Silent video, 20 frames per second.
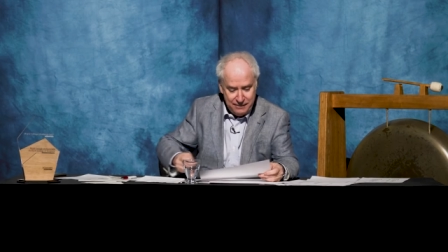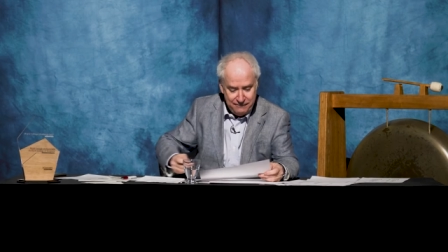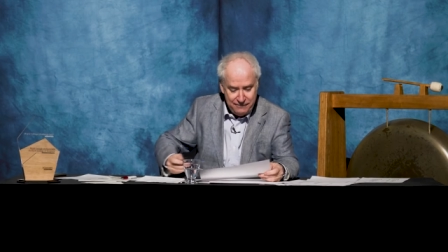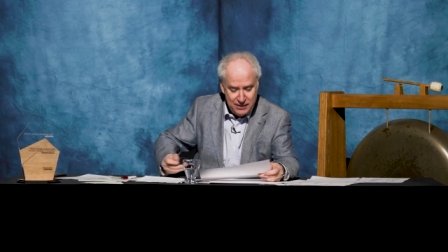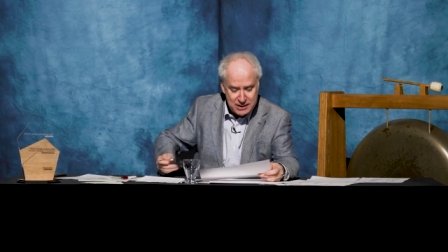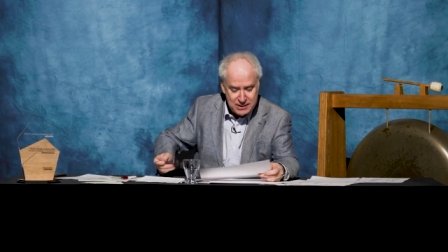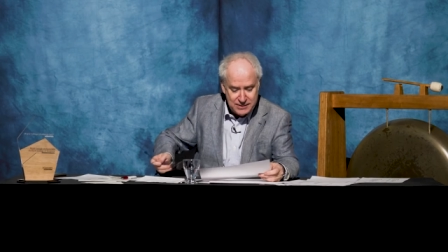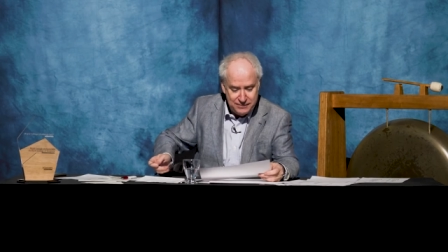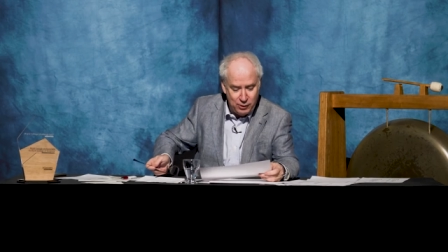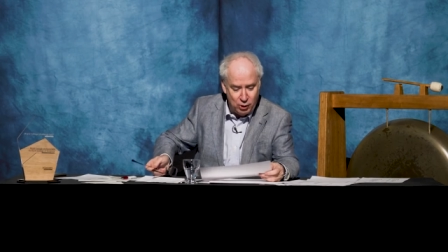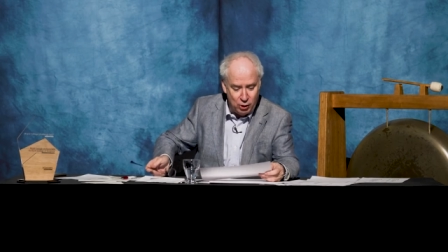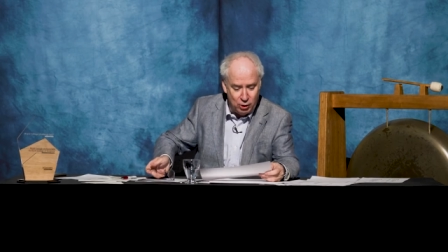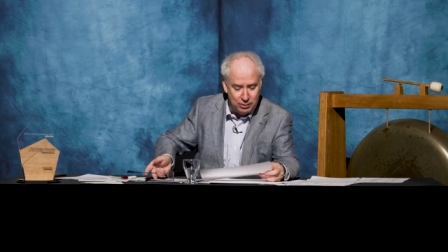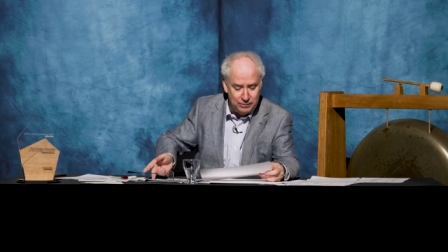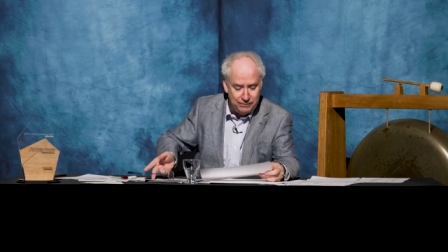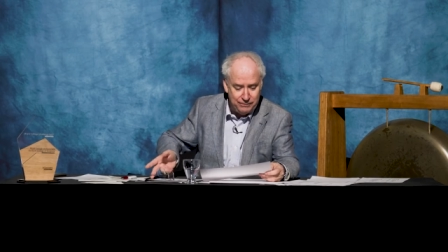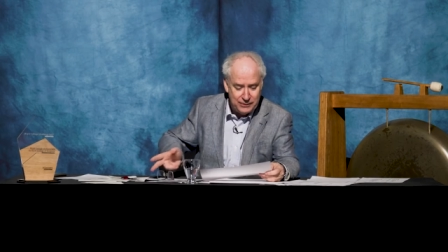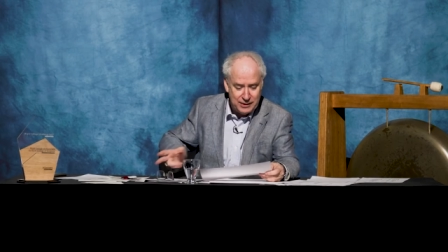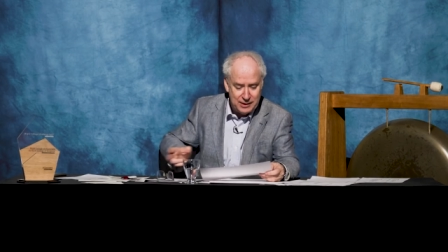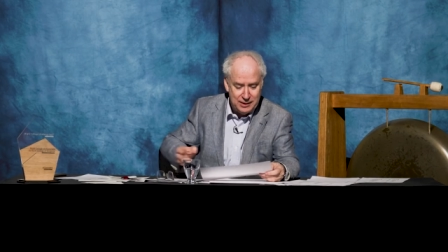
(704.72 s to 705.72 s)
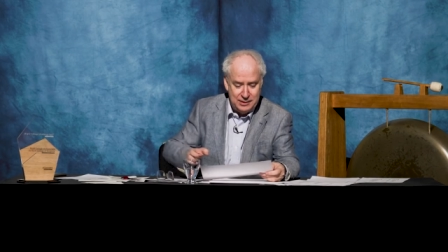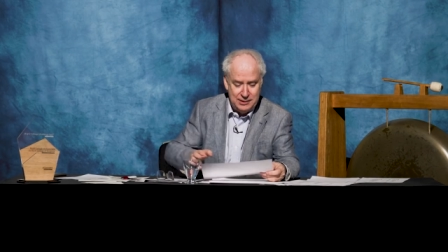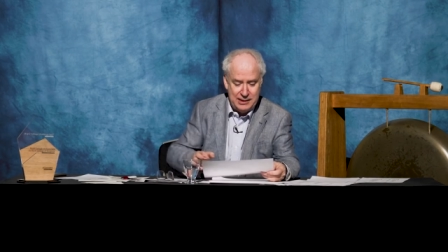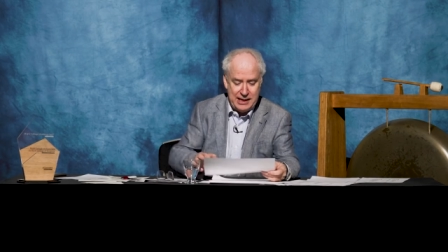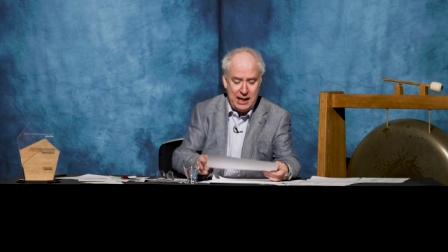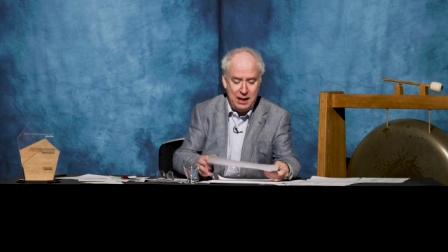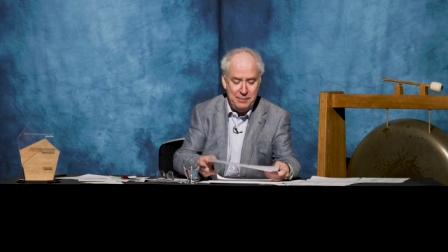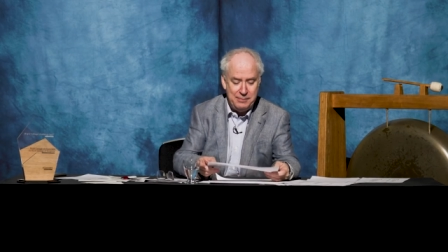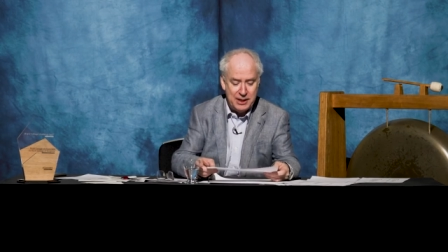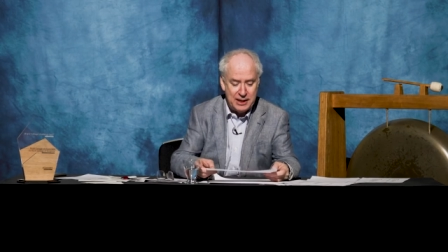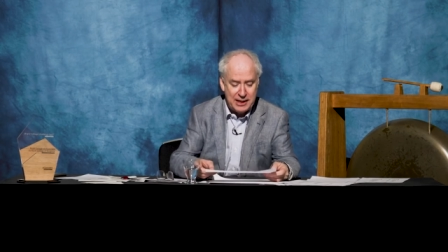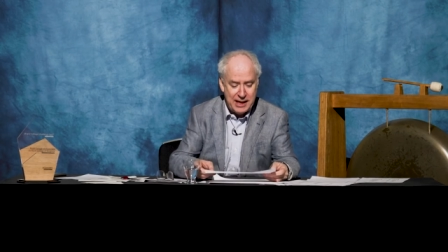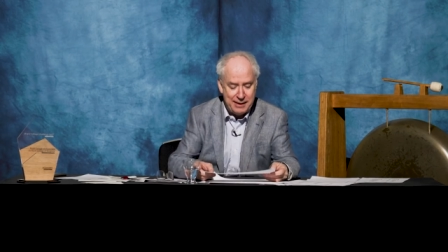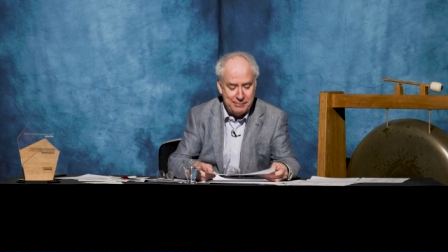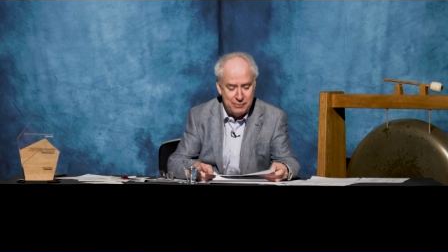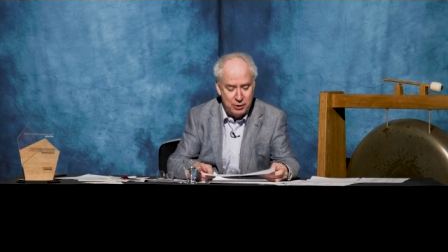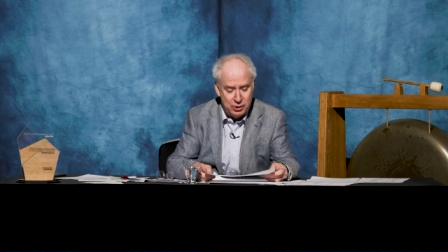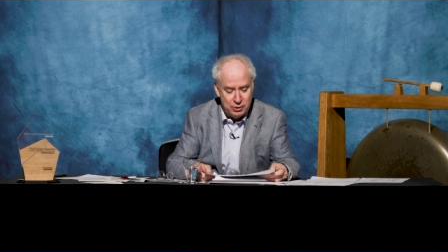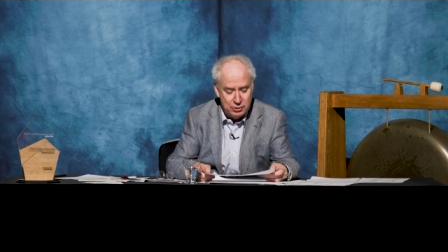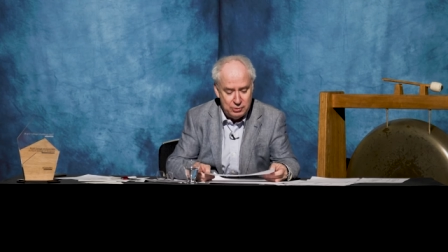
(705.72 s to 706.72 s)
First of all, Albert
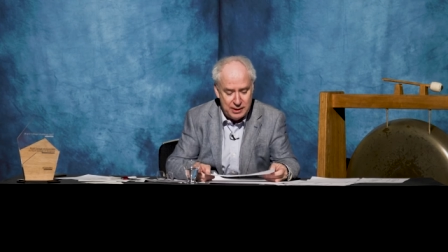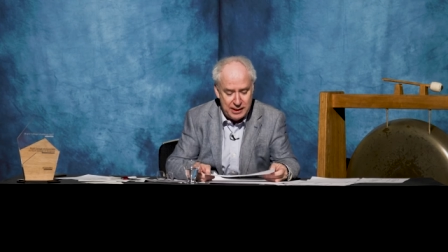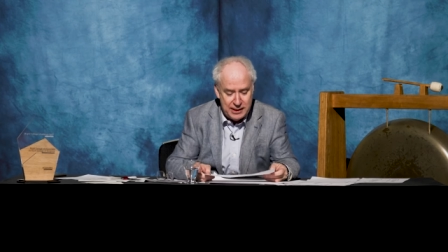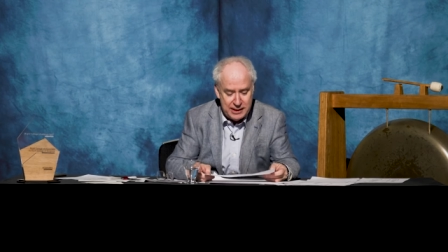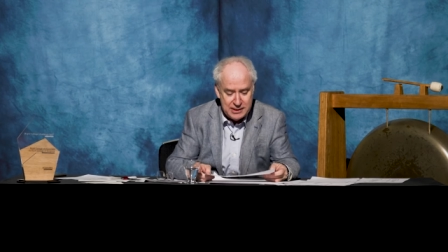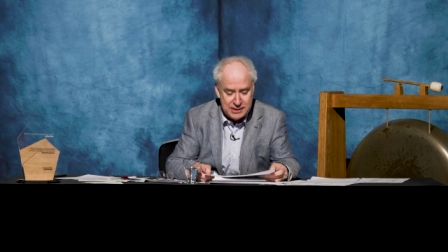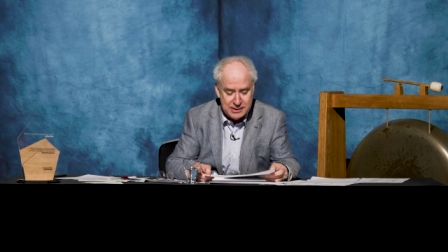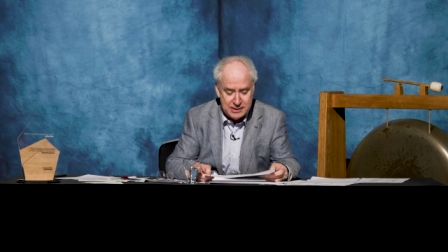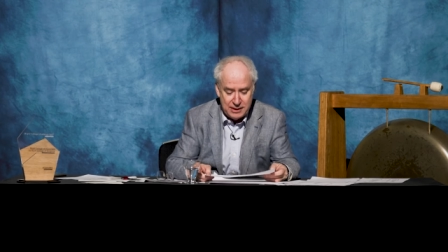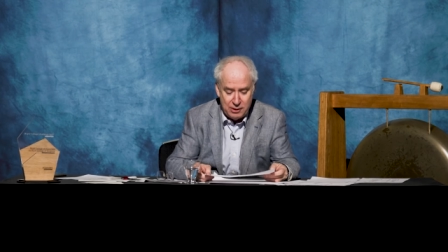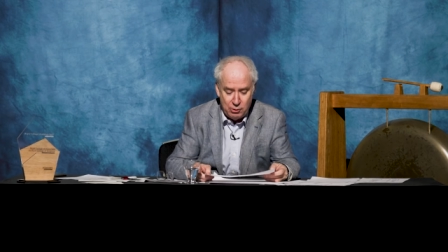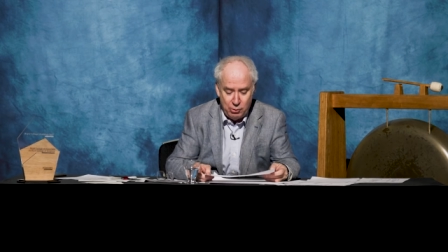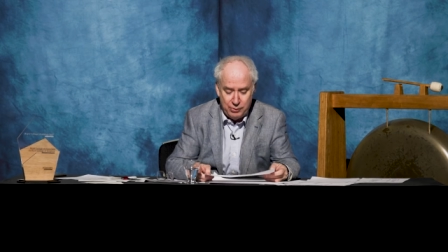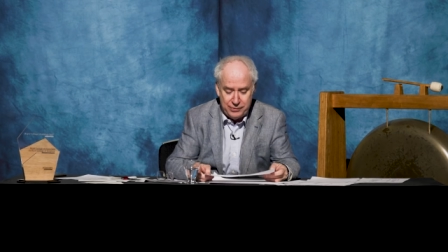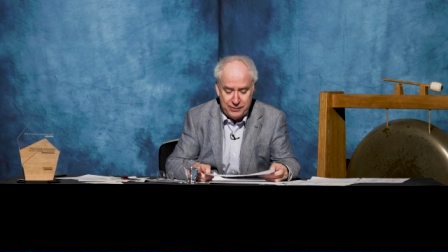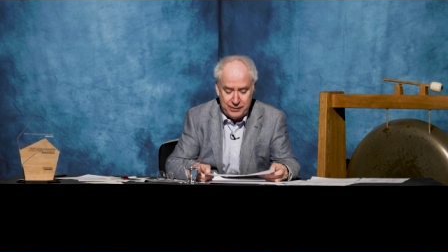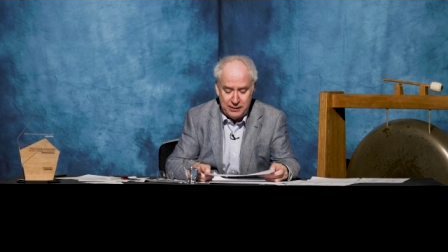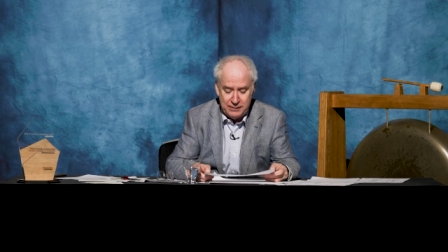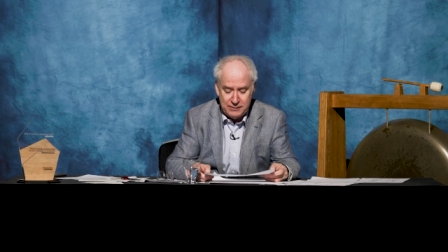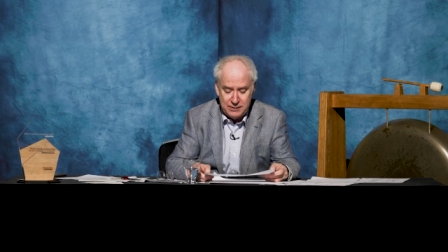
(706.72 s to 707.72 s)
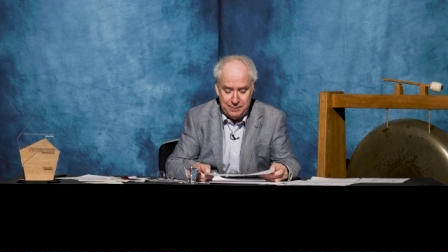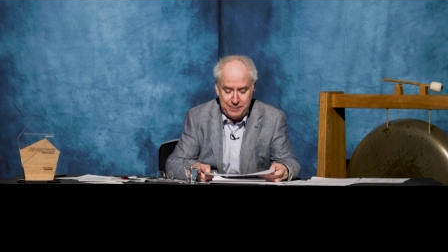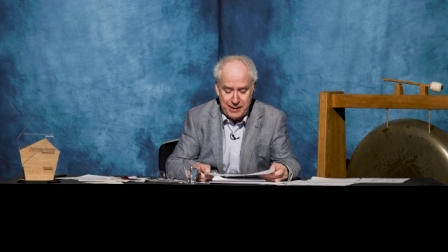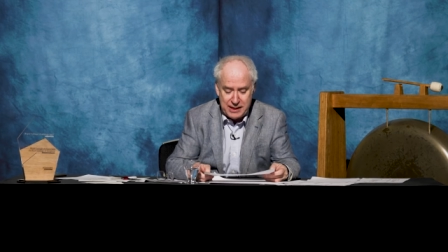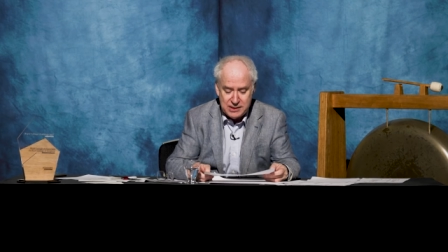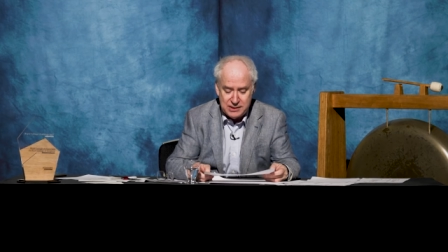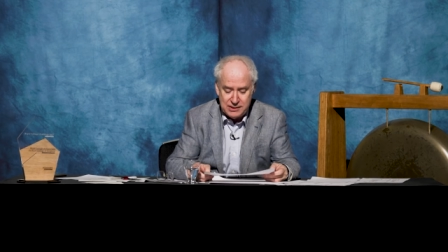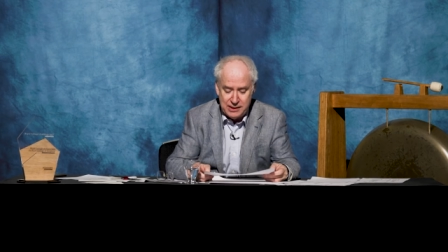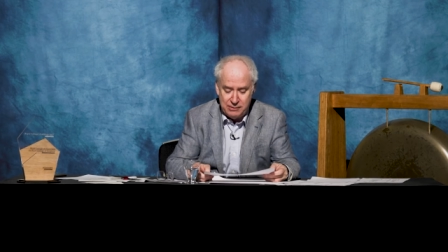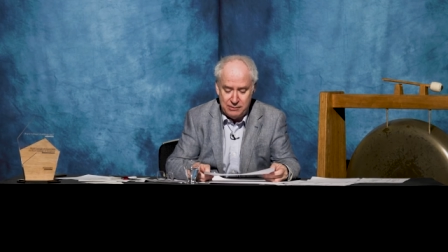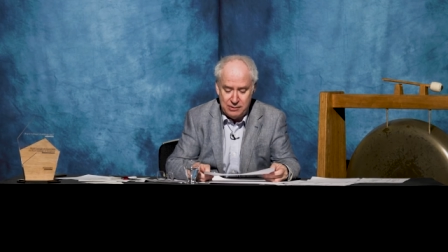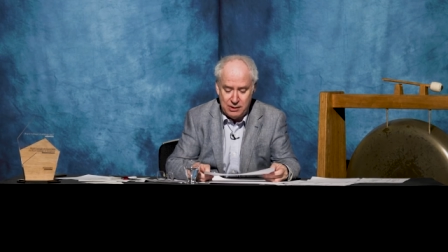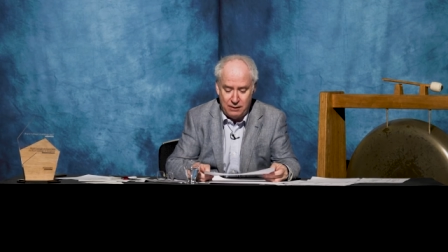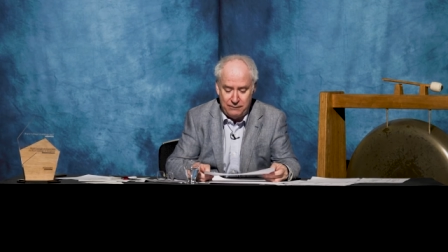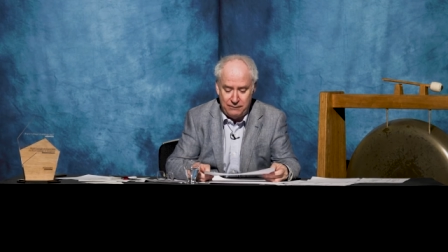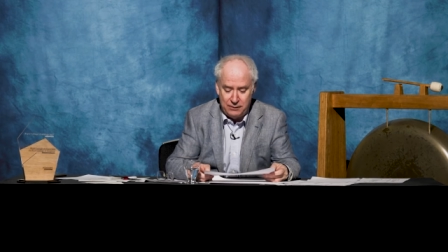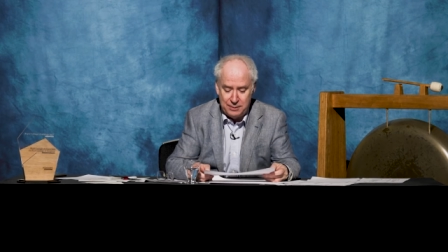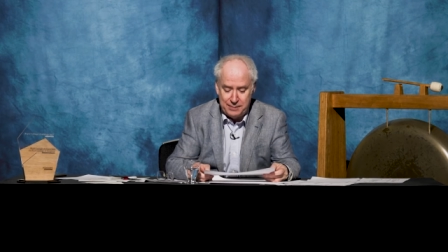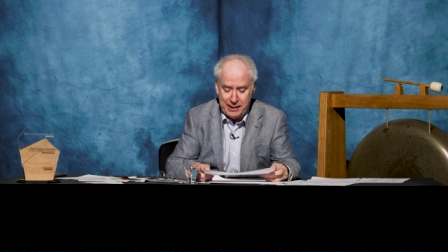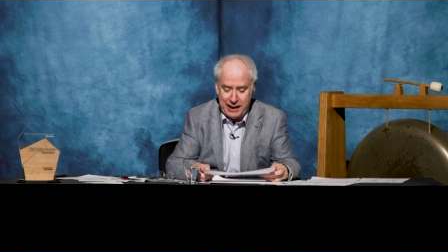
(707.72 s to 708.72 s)
Camus is the author of the best known
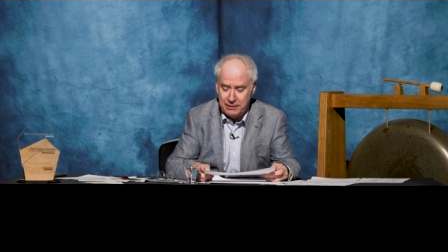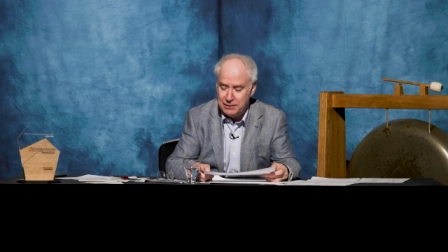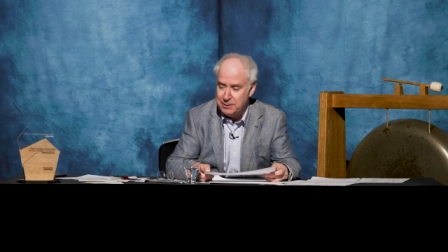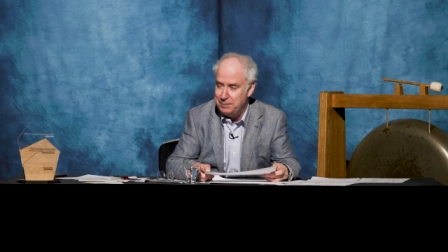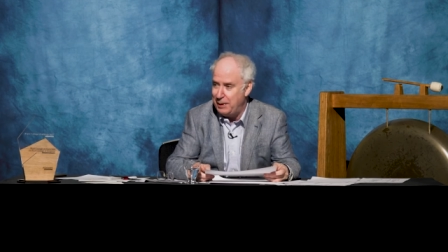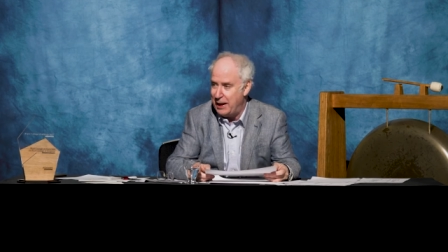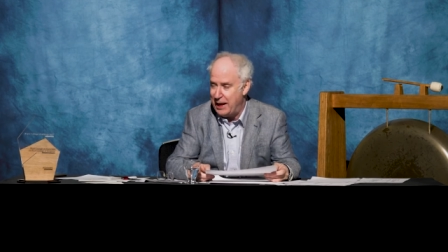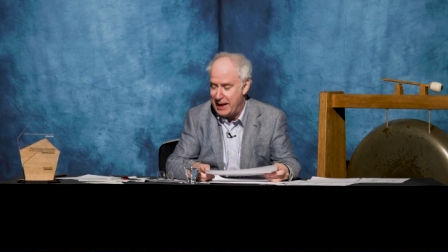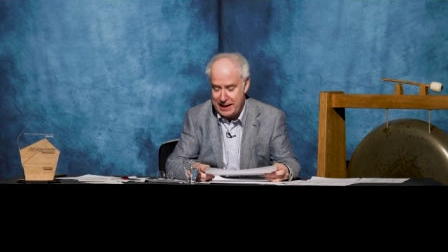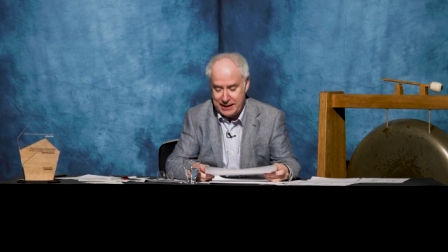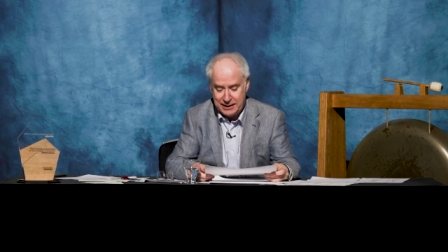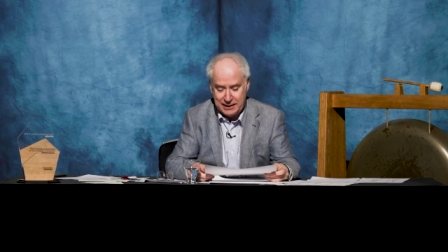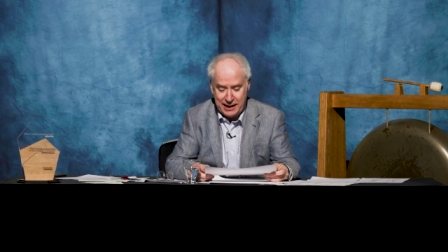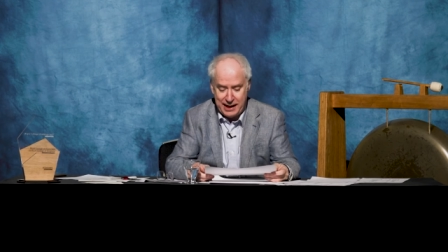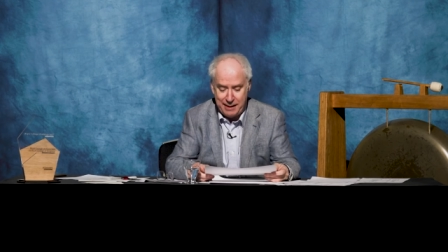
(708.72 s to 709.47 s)
novel about the plague,